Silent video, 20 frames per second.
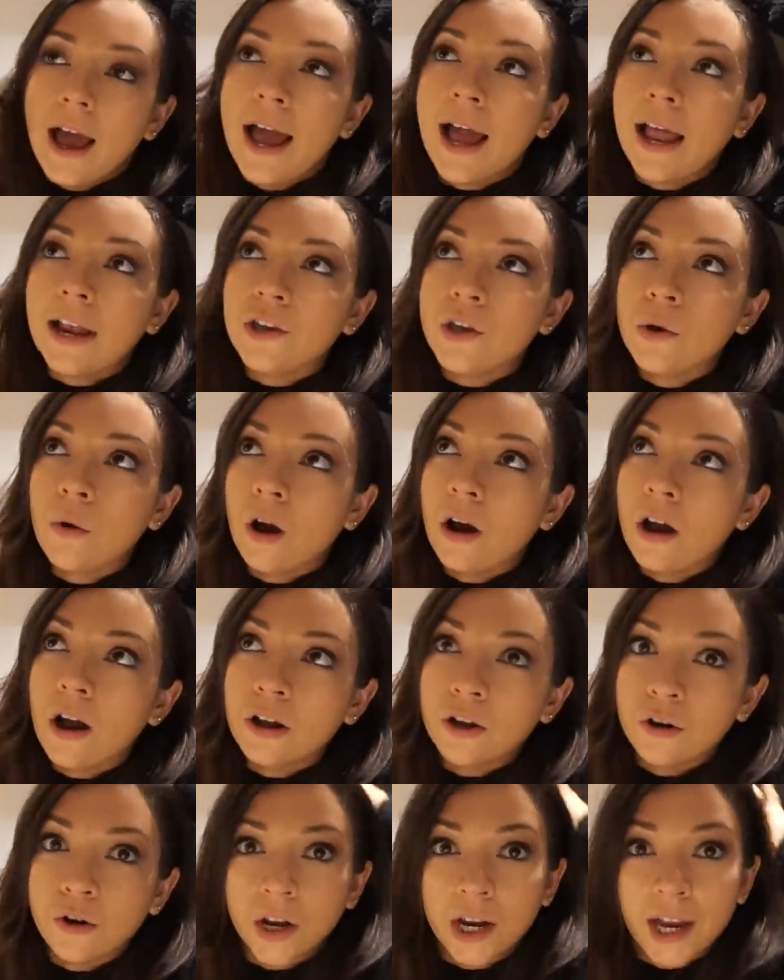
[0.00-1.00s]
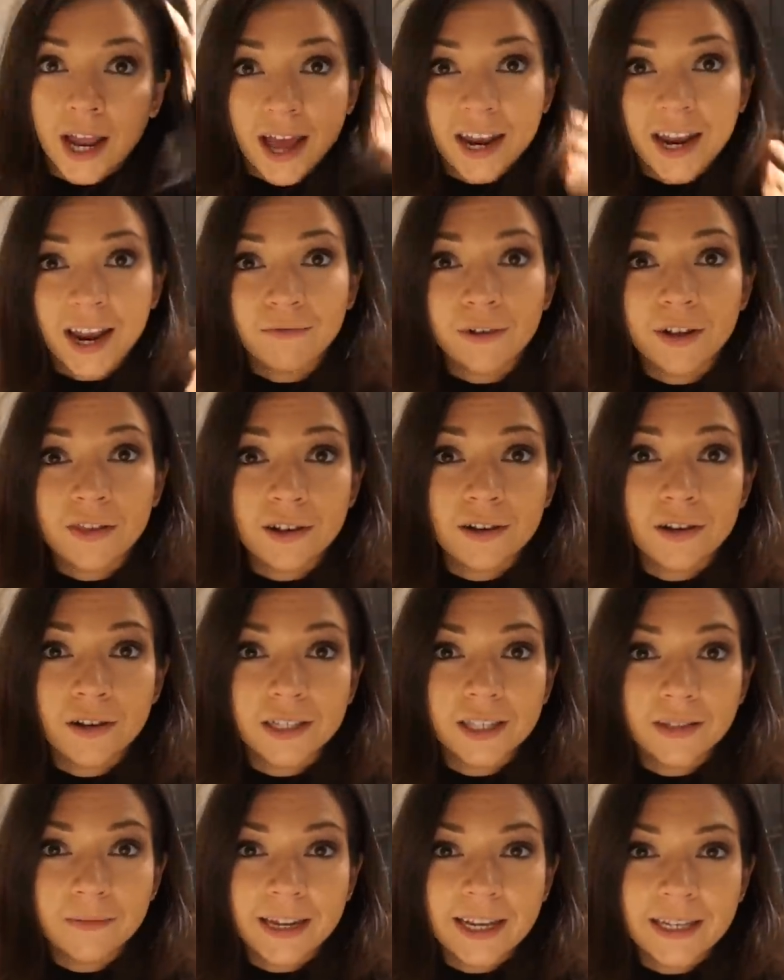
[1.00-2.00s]
and you are hungry and everything
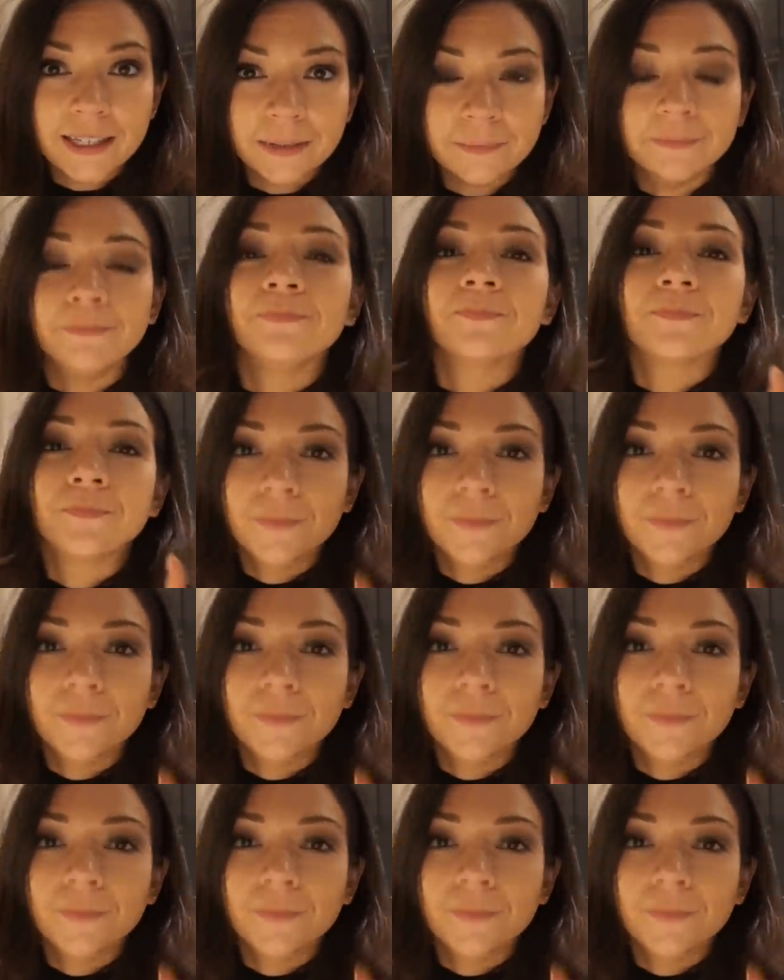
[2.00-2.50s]
looks amazing?